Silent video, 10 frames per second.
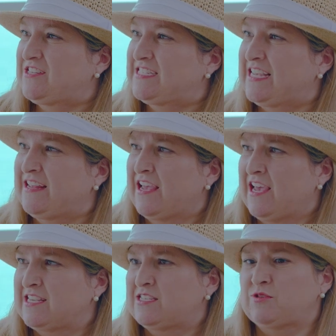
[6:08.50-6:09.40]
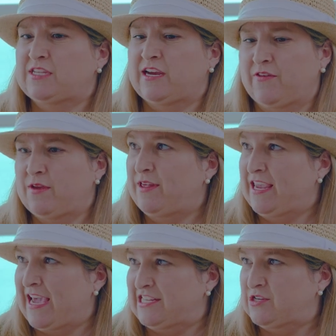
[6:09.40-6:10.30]
I said because someone's like, "Are they
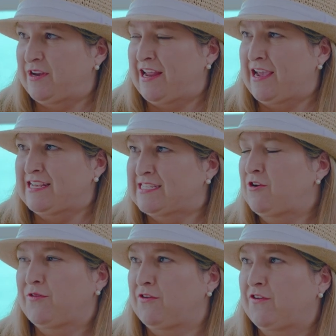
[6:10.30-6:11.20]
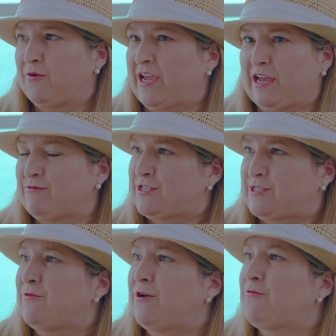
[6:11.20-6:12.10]
playing catch up in AI?" I said, "No, they're far behind. We just
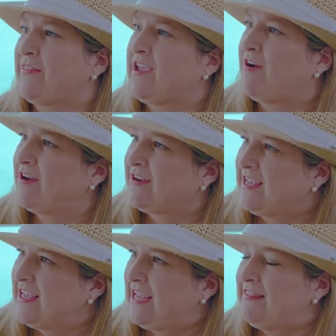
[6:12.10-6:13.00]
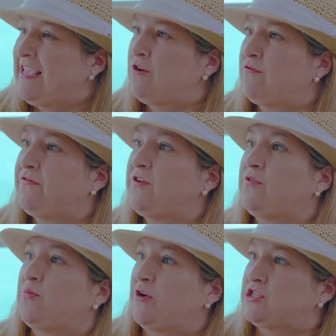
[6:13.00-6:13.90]
don't know where they are." And they don't
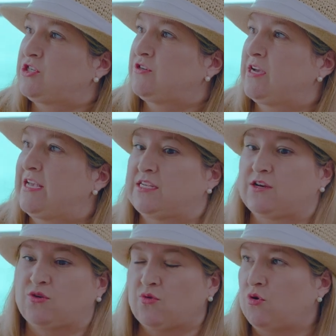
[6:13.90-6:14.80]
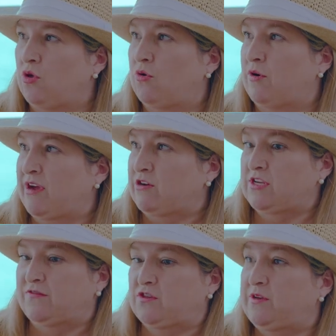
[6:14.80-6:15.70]
feel the pressure as a Google or yeah,
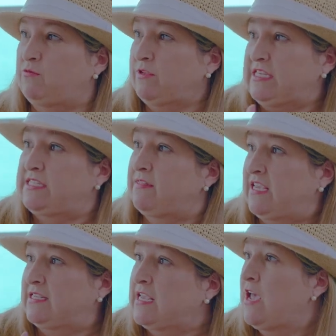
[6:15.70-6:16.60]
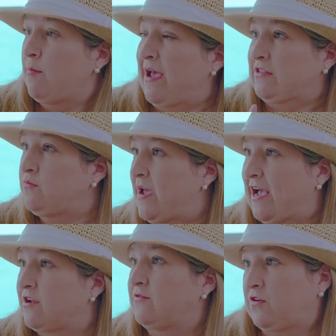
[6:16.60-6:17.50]
Microsoft to be releasing things back to
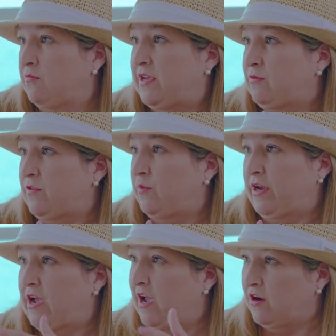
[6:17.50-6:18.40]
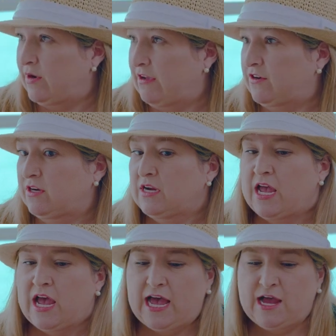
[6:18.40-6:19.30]
back to compete with OpenAI or whatever.
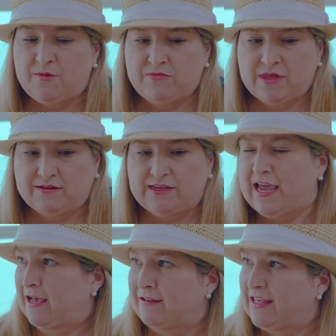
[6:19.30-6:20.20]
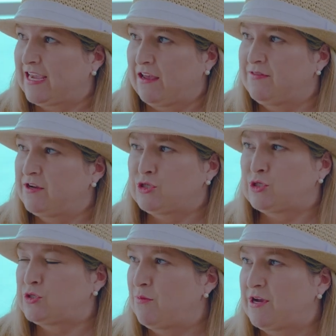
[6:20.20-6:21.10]
Um, yeah, like I, there's
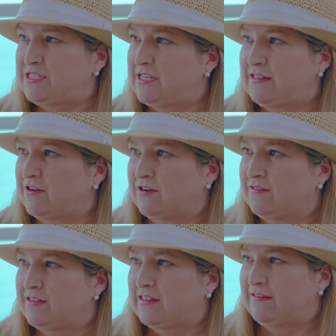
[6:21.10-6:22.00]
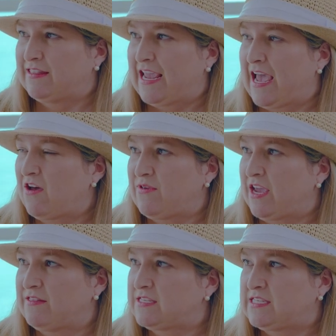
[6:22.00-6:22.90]
so much that they're they have
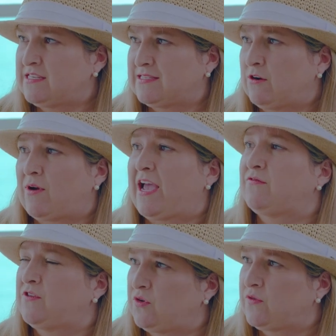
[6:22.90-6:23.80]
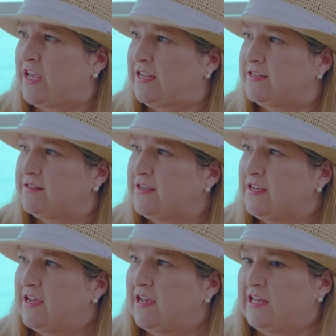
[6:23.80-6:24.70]
behind the scenes. They don't have to do that. Yeah.
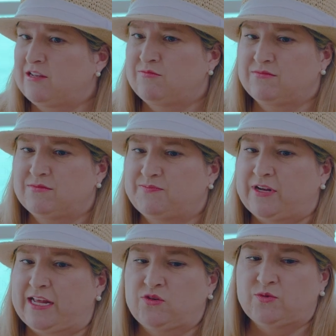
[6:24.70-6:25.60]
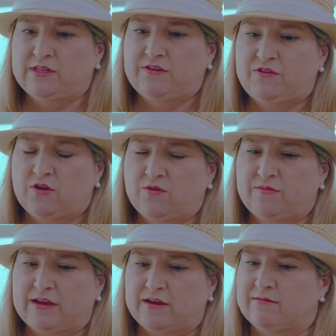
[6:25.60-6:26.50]
Um, but I do believe you
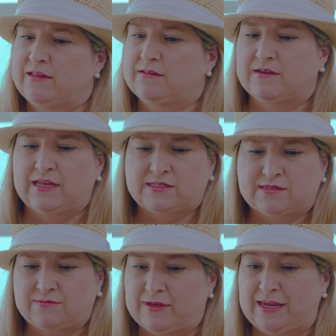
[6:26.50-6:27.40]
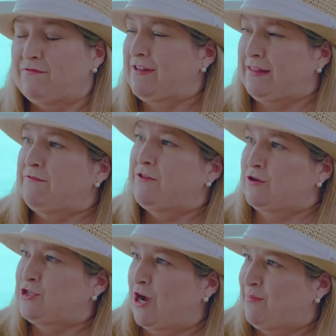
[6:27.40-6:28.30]
know, it's even even
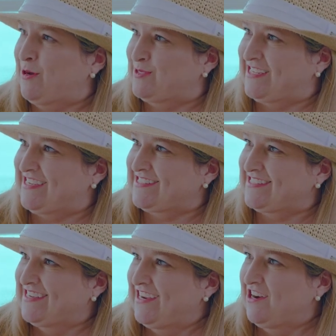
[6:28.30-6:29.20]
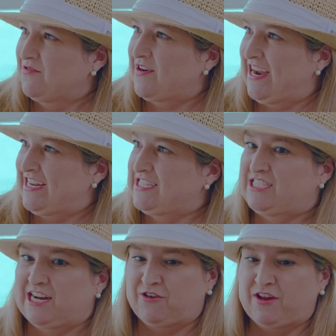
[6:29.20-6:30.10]
their job postings right? It's
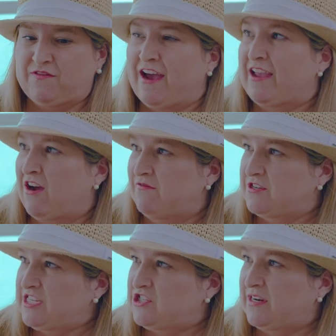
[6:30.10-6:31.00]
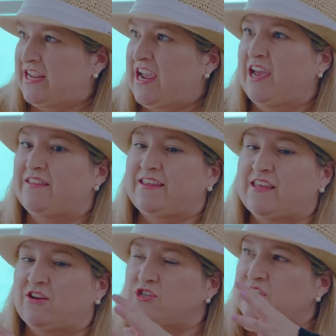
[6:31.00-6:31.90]
generative AI and conversational AI. Like
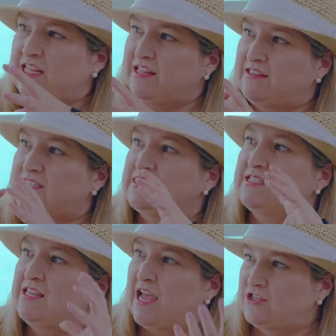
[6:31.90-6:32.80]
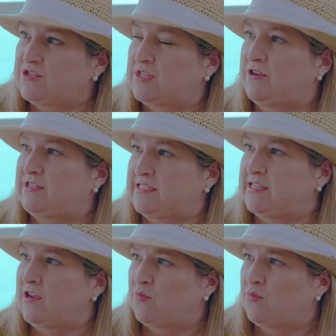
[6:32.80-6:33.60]
they understand yeah. that this is not just about texting and